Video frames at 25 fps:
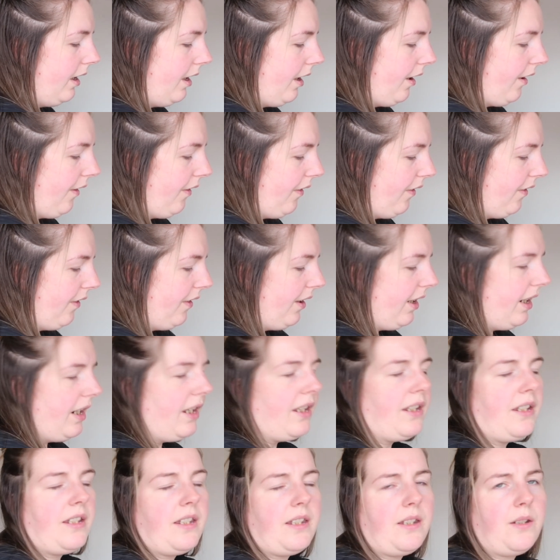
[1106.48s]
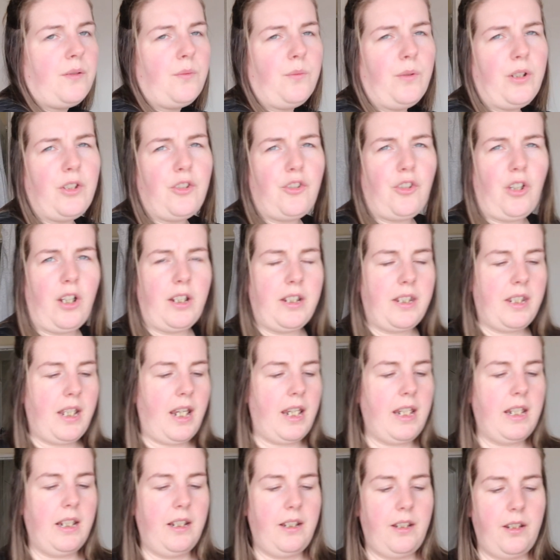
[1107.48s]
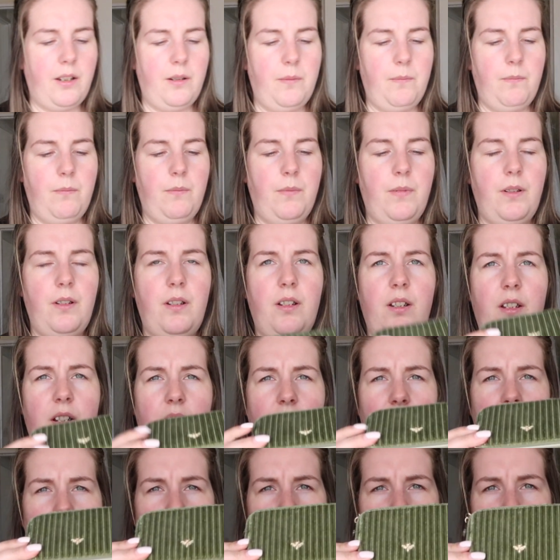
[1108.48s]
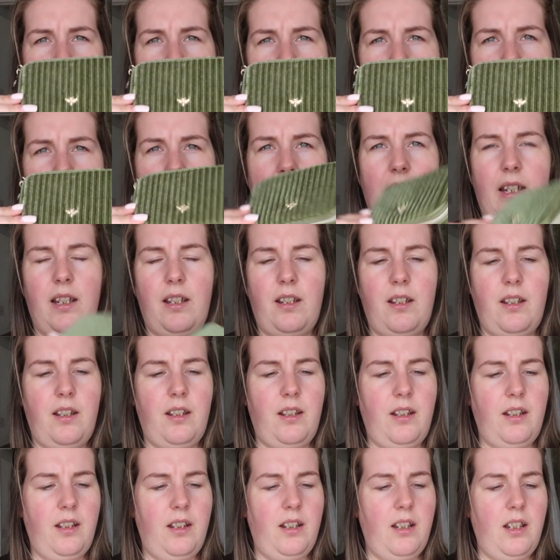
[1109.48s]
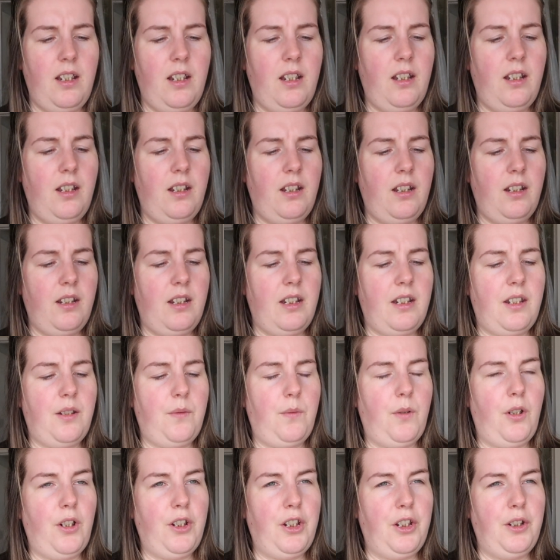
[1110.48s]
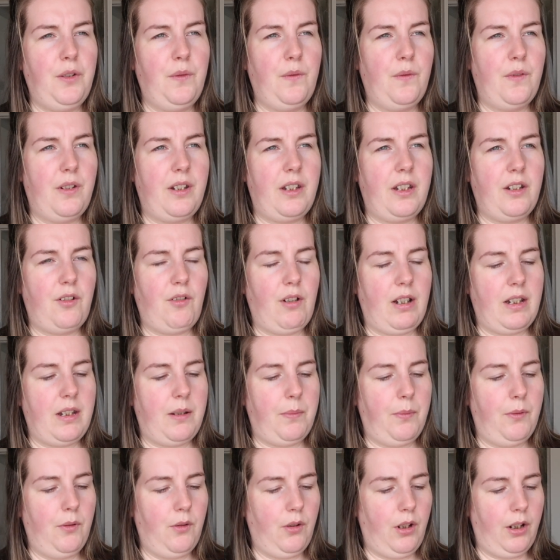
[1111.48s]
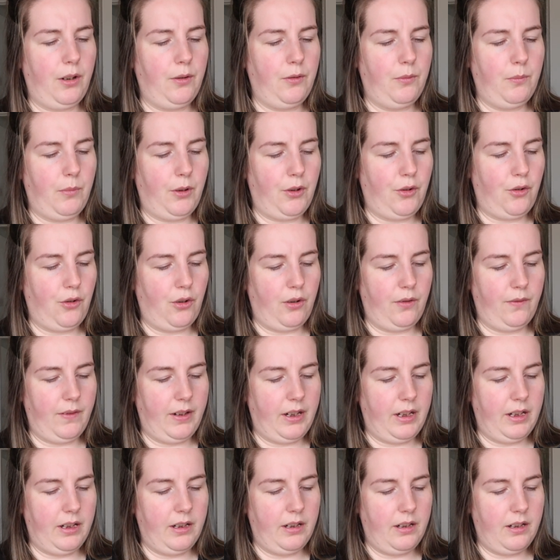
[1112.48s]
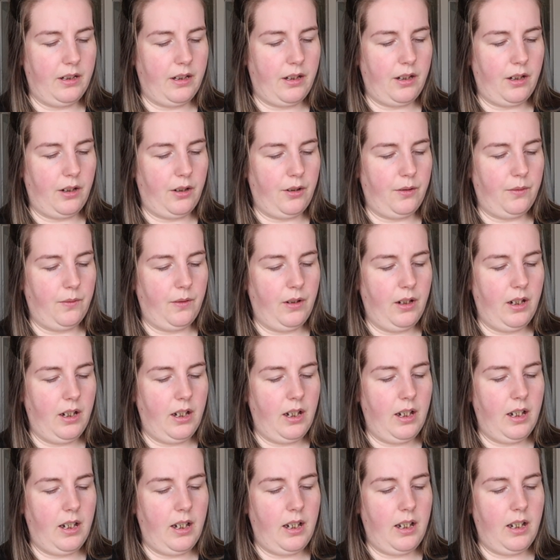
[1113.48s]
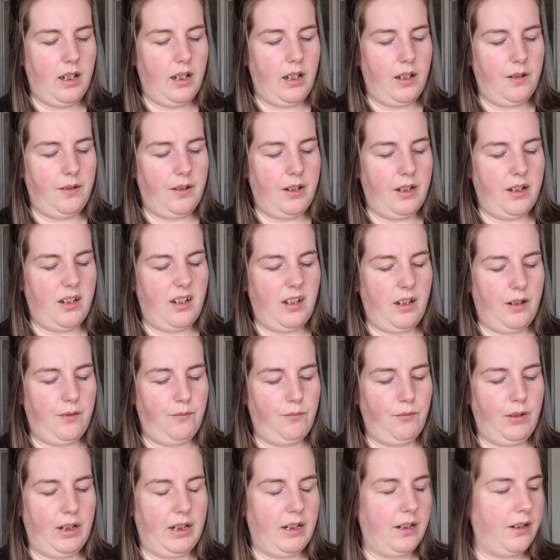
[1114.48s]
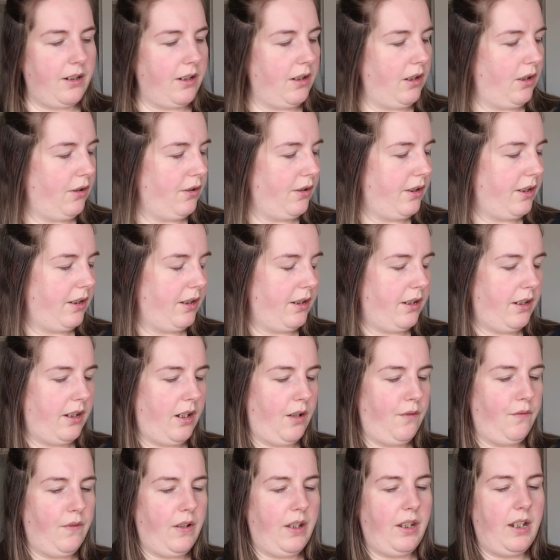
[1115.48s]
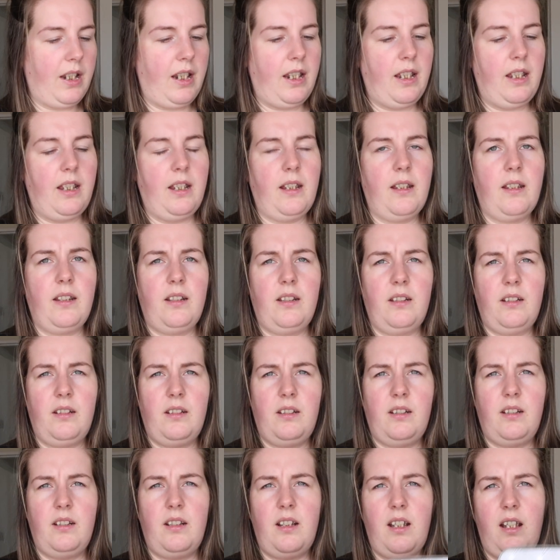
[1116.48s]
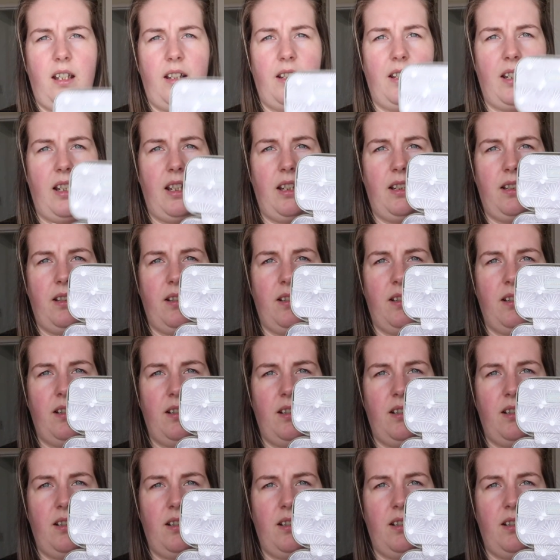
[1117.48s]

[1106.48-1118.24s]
this, which I take them away. This is what I use to transport like all my jewellery. So there's like ring slots and stuff in there, and then